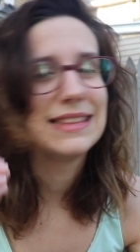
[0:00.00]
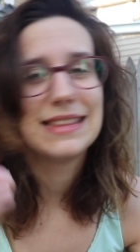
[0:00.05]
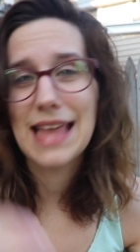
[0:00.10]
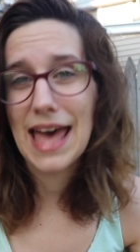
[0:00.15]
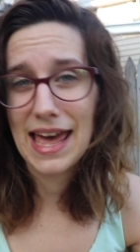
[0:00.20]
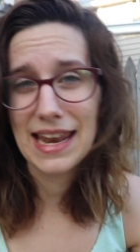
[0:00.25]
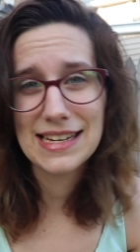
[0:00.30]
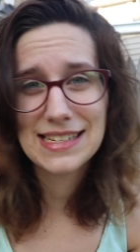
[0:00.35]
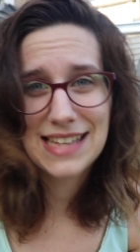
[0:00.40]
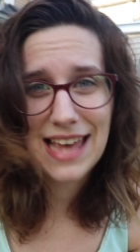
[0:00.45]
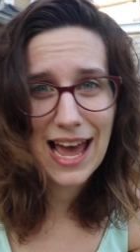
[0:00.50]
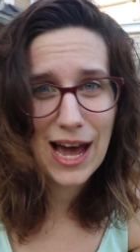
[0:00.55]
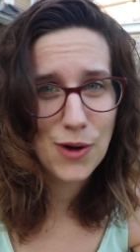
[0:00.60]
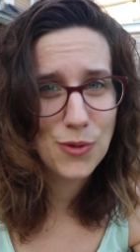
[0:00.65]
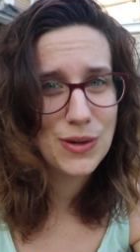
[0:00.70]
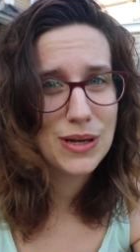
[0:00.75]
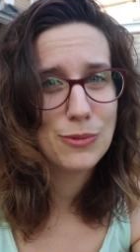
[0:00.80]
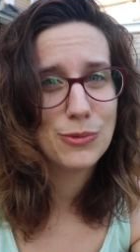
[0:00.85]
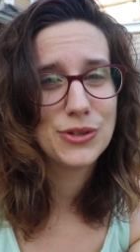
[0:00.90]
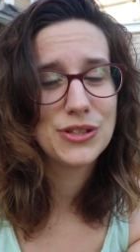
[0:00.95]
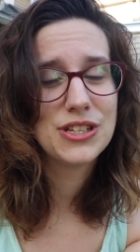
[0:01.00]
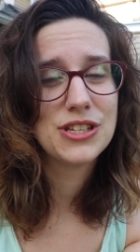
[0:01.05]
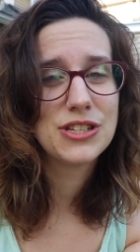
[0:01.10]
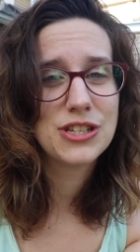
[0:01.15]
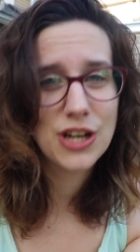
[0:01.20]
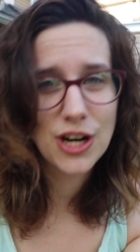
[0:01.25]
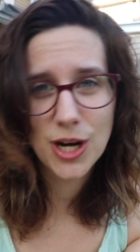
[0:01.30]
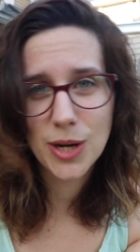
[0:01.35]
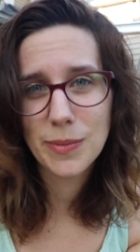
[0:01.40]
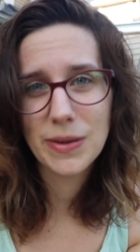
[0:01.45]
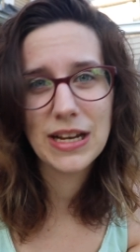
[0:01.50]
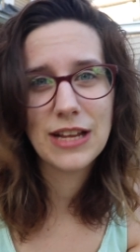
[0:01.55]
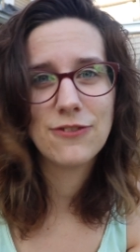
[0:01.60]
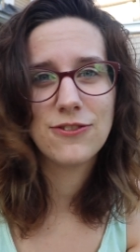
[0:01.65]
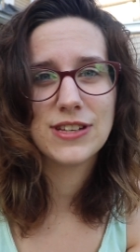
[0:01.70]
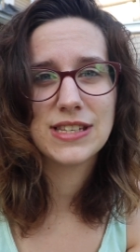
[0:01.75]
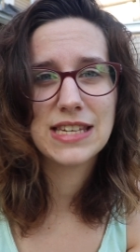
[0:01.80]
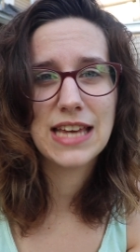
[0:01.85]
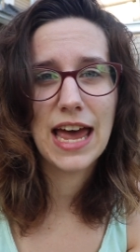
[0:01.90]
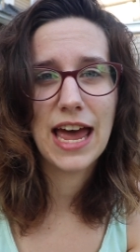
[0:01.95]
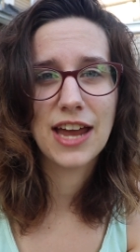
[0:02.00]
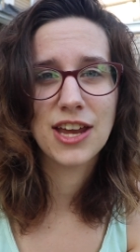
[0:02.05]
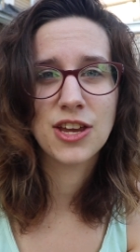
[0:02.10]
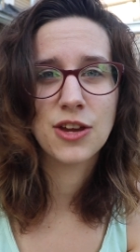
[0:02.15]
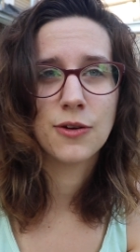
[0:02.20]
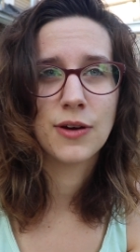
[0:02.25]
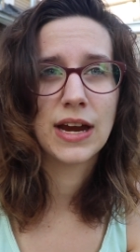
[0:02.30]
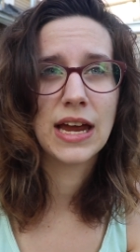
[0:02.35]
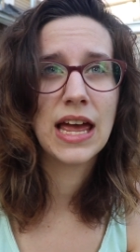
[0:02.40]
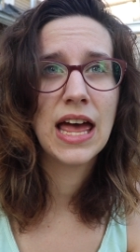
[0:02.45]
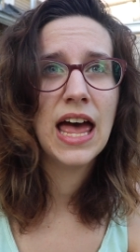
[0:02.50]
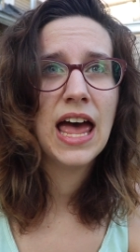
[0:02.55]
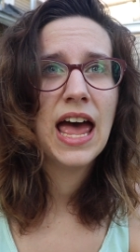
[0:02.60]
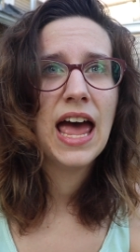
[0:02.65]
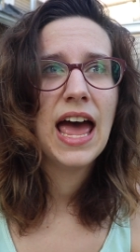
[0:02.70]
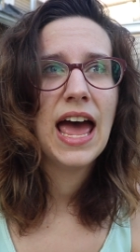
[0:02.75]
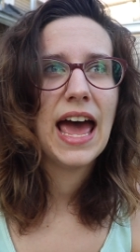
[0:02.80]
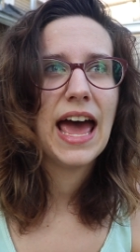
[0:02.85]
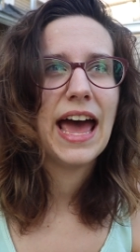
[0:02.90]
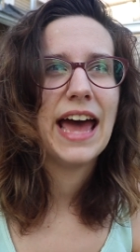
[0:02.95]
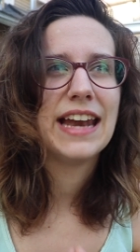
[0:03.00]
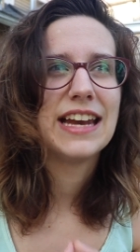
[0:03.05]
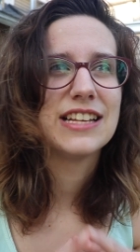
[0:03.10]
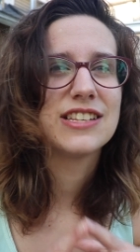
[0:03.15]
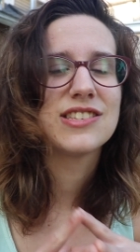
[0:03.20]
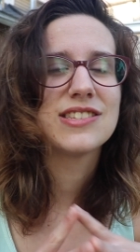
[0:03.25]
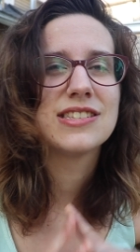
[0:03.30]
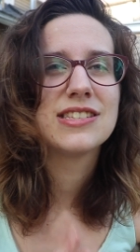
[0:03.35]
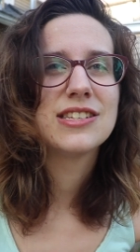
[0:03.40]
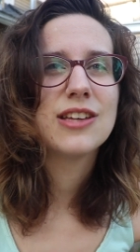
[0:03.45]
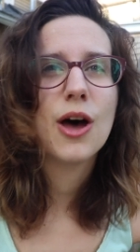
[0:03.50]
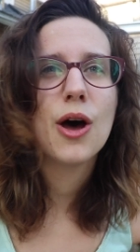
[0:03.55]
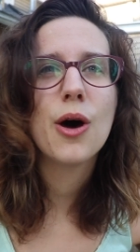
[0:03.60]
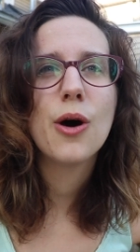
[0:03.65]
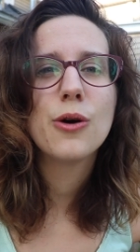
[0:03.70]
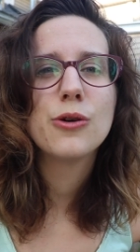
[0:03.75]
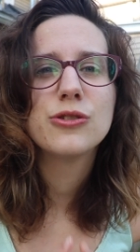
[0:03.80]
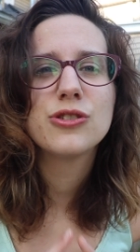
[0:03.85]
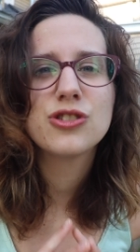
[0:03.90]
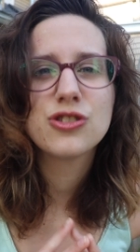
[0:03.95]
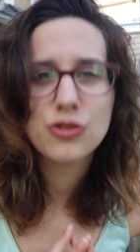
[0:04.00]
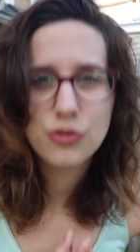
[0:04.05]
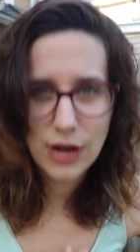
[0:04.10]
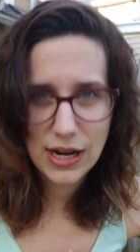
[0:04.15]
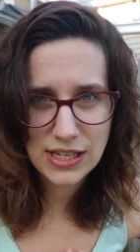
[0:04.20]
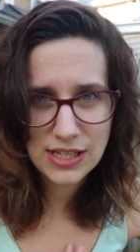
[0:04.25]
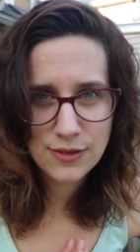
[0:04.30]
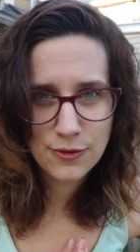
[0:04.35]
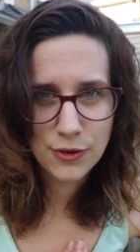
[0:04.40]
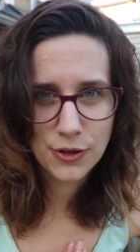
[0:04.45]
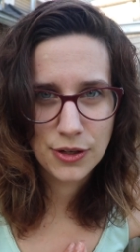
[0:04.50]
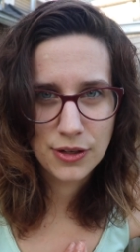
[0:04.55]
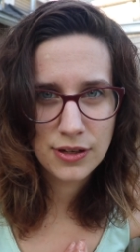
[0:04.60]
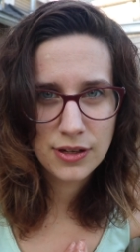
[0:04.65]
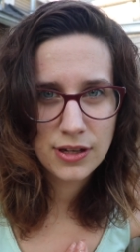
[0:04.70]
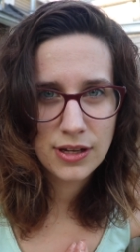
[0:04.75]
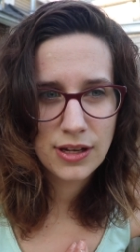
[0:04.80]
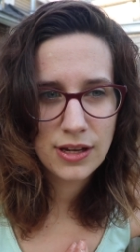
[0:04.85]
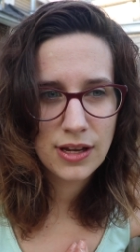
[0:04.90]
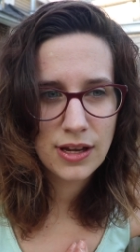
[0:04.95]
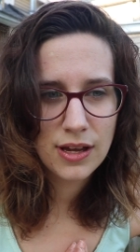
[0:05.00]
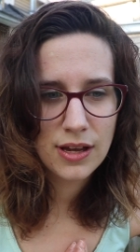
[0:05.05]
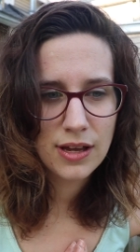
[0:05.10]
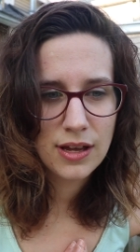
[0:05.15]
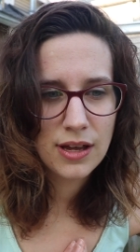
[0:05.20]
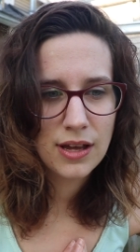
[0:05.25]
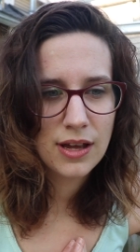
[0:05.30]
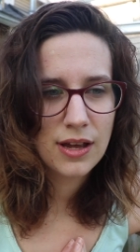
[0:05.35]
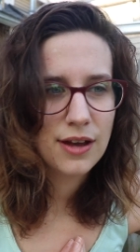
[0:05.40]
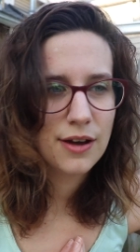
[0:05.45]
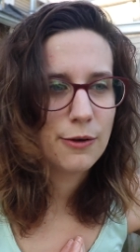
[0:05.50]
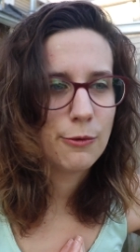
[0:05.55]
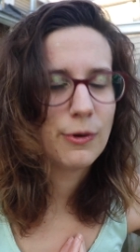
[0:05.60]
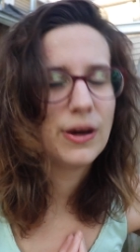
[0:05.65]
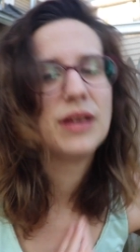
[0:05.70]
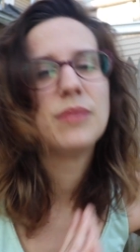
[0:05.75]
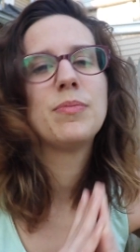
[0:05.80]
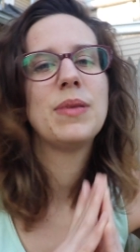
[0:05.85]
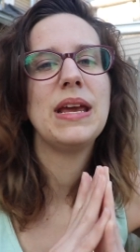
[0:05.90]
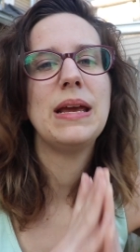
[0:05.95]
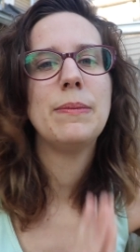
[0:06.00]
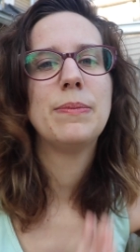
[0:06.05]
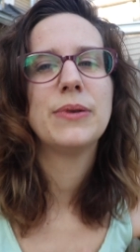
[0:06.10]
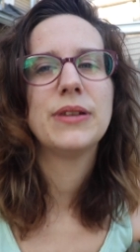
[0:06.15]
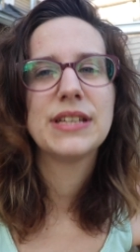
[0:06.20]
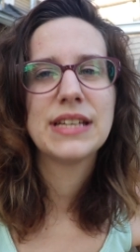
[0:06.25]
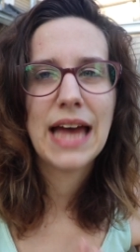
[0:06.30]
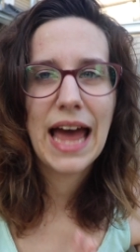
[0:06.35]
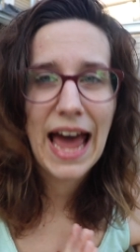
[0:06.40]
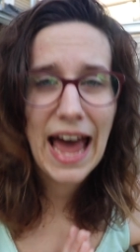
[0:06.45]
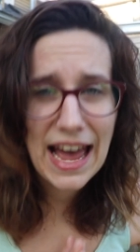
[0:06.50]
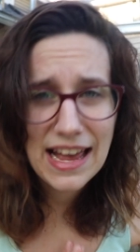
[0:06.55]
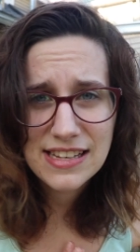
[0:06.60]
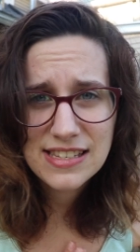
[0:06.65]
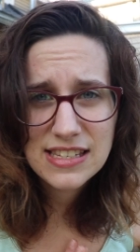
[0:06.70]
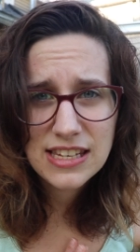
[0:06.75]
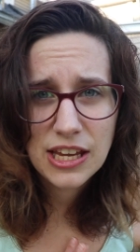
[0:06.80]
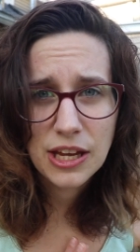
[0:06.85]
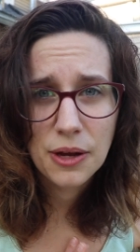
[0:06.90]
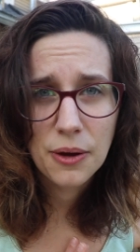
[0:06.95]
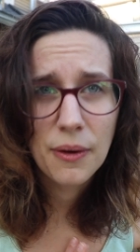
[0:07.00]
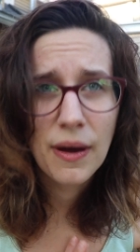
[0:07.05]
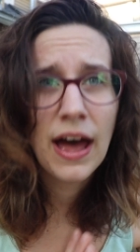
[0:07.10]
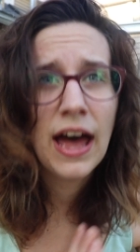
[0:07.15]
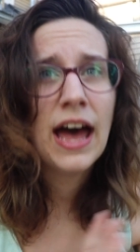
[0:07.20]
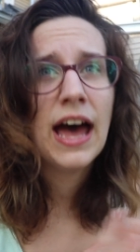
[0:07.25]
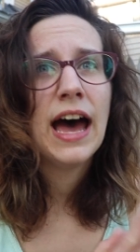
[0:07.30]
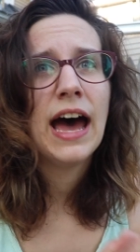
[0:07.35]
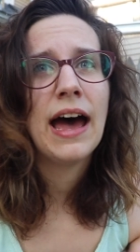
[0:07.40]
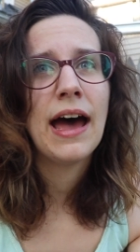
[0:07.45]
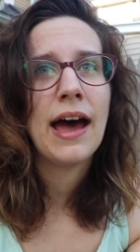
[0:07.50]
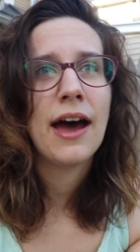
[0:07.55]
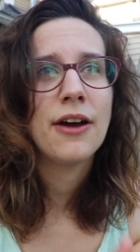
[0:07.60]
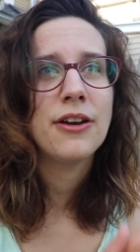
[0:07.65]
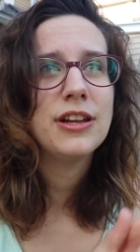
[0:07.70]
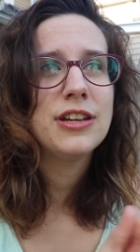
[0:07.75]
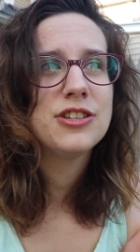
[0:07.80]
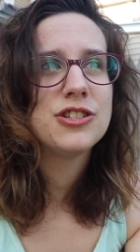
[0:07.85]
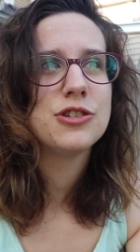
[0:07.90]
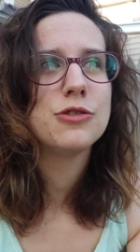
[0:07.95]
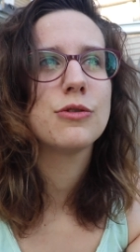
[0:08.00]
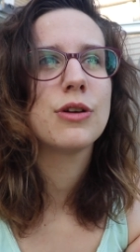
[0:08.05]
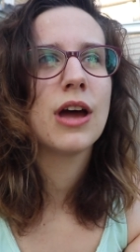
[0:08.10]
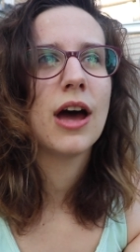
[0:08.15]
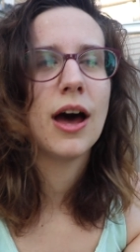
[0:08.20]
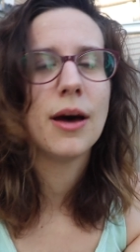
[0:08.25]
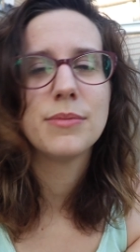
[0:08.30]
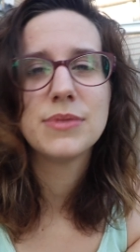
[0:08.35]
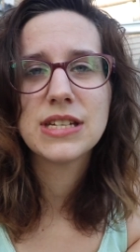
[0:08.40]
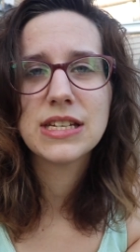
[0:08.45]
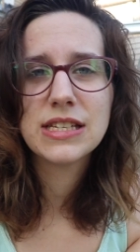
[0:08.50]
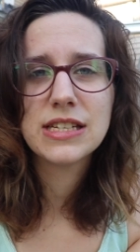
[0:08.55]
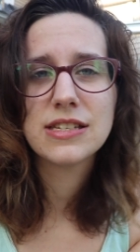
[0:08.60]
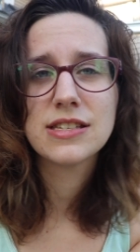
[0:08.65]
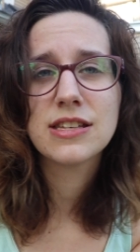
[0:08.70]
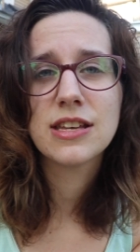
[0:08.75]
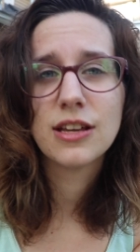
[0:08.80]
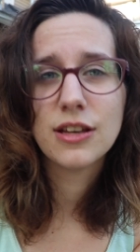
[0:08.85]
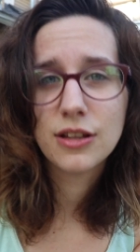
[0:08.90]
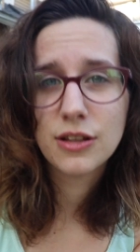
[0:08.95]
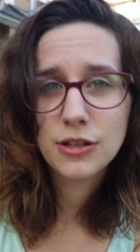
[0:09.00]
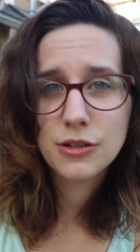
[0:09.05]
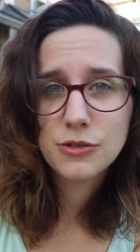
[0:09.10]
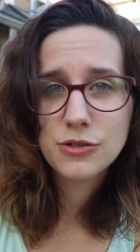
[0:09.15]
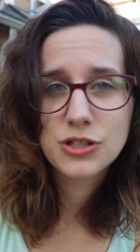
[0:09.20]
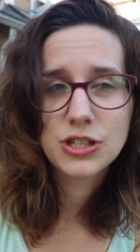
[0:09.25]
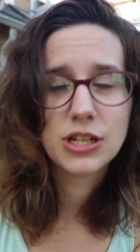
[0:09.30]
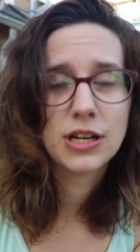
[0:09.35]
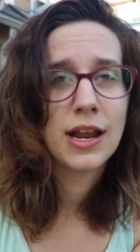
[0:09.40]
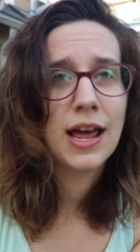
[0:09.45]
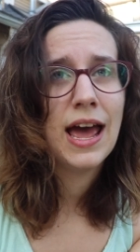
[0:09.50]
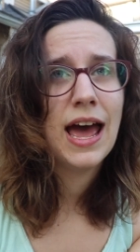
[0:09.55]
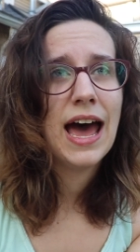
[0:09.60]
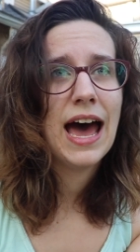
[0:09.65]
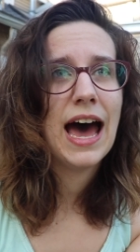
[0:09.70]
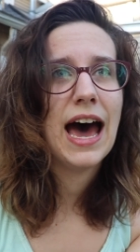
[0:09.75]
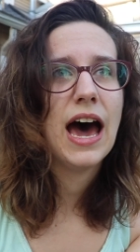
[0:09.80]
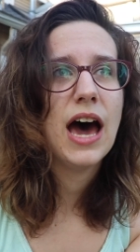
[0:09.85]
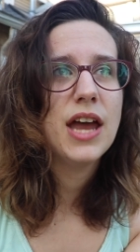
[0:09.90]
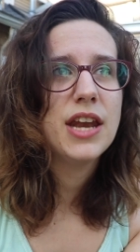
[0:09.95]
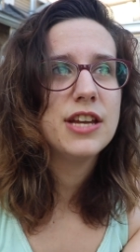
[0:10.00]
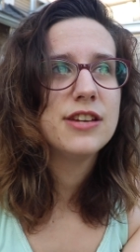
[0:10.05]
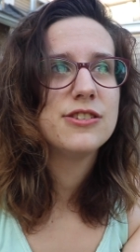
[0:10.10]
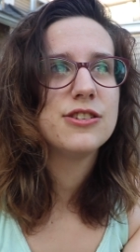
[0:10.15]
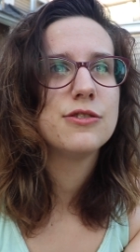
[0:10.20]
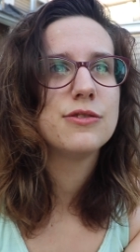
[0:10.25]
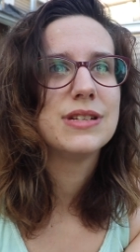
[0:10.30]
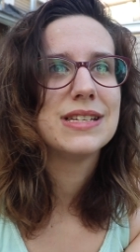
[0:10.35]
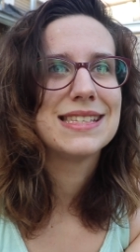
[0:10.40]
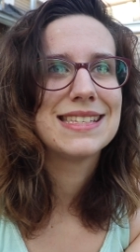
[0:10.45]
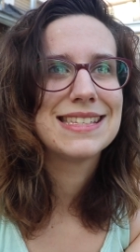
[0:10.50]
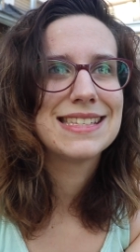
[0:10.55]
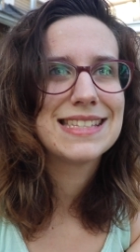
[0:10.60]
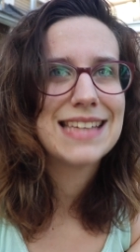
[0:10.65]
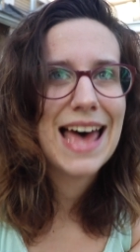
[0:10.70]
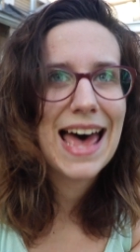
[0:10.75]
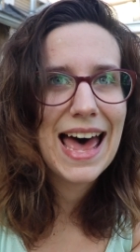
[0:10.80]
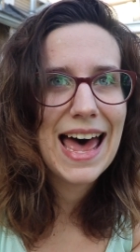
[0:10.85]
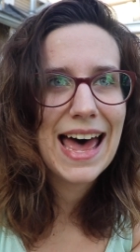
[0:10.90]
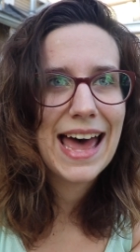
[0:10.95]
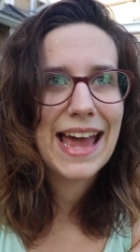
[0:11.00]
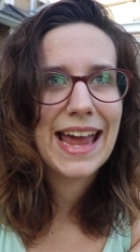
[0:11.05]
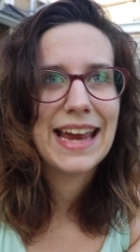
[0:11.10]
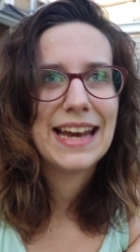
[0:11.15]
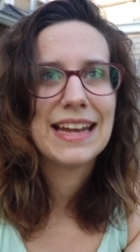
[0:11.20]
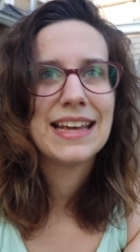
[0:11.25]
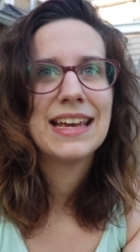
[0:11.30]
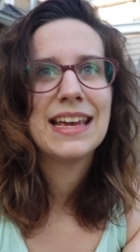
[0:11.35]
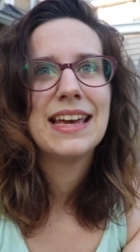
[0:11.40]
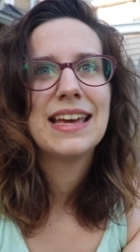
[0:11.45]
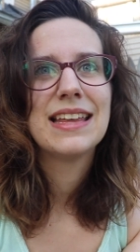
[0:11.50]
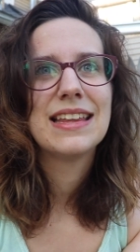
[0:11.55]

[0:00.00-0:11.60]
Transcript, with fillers: That is how we will determine if it's accurate. And it's so stressful when people ask you, how did you come to this conclusion? How did you decide